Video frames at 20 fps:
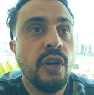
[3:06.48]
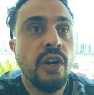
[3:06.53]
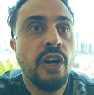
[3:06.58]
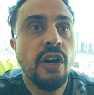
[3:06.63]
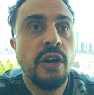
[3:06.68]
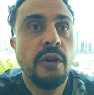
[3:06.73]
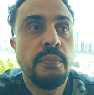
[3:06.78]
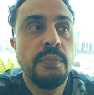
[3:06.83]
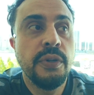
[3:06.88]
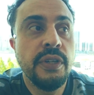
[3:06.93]

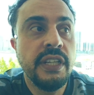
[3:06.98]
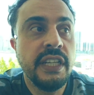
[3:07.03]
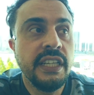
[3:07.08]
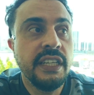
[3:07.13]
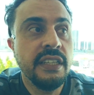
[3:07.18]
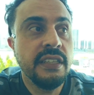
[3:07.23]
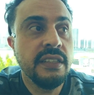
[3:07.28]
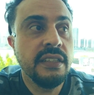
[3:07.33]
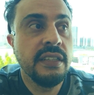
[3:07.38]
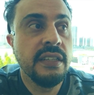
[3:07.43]
are
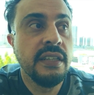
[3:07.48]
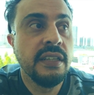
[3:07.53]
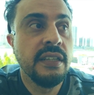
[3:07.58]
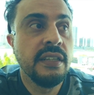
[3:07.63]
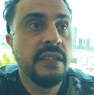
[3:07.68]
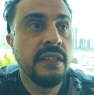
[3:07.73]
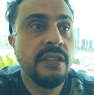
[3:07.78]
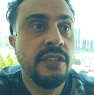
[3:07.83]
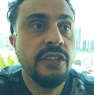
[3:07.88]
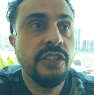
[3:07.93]
putting,
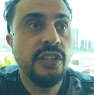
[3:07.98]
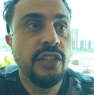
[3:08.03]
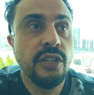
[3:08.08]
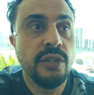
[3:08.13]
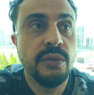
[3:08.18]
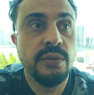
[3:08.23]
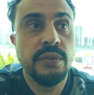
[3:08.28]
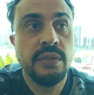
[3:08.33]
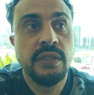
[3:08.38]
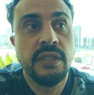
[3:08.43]

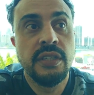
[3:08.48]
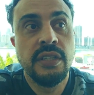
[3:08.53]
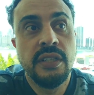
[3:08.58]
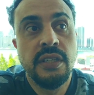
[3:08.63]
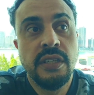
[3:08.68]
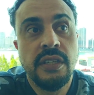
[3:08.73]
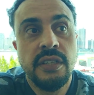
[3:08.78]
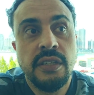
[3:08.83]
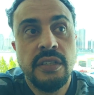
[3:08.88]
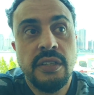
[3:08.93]

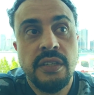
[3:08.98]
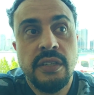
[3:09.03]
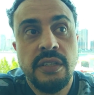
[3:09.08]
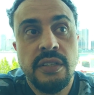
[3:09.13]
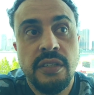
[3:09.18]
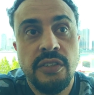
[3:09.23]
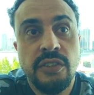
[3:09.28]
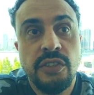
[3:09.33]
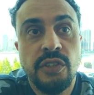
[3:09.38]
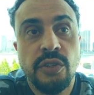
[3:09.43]

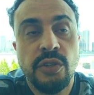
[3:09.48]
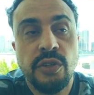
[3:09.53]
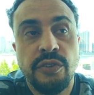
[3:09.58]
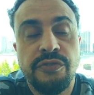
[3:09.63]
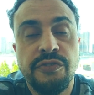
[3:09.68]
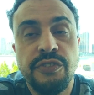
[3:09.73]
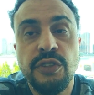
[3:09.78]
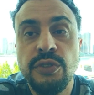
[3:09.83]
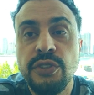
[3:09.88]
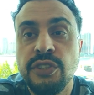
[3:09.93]
your
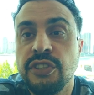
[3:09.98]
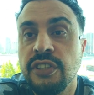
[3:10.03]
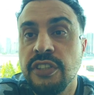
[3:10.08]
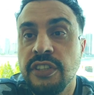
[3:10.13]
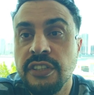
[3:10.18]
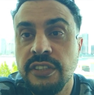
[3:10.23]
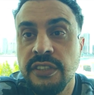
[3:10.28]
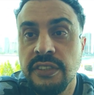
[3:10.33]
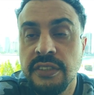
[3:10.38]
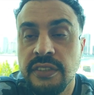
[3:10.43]

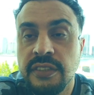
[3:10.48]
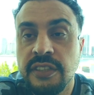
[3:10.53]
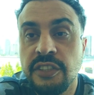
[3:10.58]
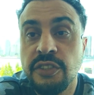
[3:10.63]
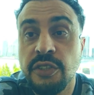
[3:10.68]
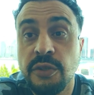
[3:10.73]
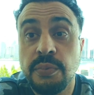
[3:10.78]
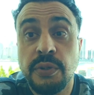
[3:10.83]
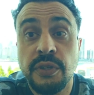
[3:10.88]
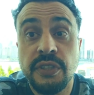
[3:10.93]
future,
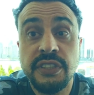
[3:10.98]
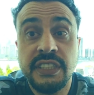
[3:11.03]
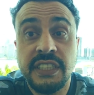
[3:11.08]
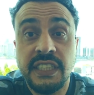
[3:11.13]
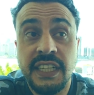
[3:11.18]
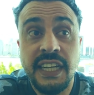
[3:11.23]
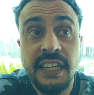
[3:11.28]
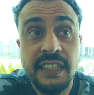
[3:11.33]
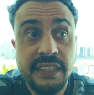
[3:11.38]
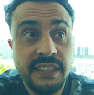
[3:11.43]
your
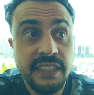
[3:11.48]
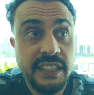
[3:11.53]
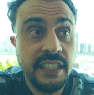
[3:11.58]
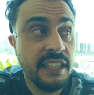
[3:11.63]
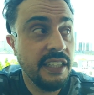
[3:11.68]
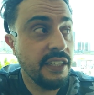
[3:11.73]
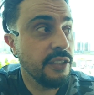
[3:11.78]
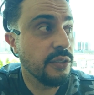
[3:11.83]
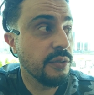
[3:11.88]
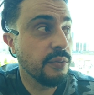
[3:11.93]

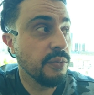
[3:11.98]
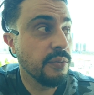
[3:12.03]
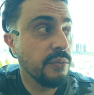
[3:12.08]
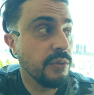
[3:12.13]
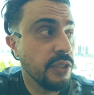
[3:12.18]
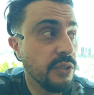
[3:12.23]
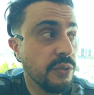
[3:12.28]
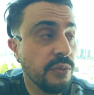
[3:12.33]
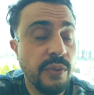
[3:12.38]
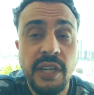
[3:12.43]
personality,
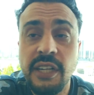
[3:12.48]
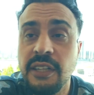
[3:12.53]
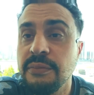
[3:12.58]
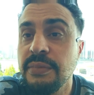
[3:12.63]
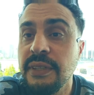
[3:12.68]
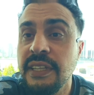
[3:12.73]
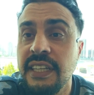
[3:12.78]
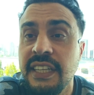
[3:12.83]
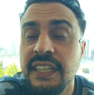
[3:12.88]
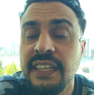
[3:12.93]
your
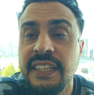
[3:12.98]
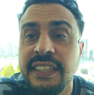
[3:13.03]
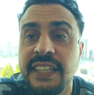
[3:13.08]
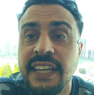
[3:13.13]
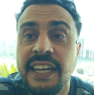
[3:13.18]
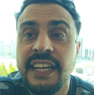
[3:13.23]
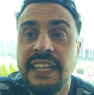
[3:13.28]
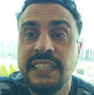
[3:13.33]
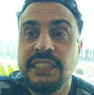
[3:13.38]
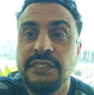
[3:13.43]
well-being in the
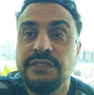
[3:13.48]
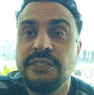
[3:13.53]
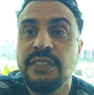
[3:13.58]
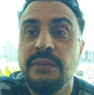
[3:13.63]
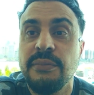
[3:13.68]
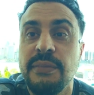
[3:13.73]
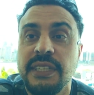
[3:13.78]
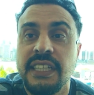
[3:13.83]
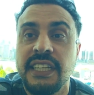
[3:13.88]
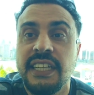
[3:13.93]
hands of
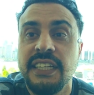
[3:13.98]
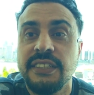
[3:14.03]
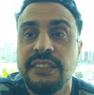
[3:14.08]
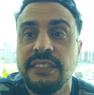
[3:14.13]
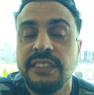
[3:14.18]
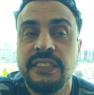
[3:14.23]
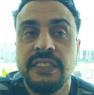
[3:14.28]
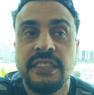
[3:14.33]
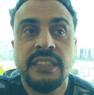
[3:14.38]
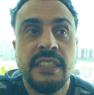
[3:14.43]
somebody
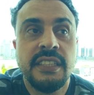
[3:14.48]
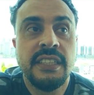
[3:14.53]
else.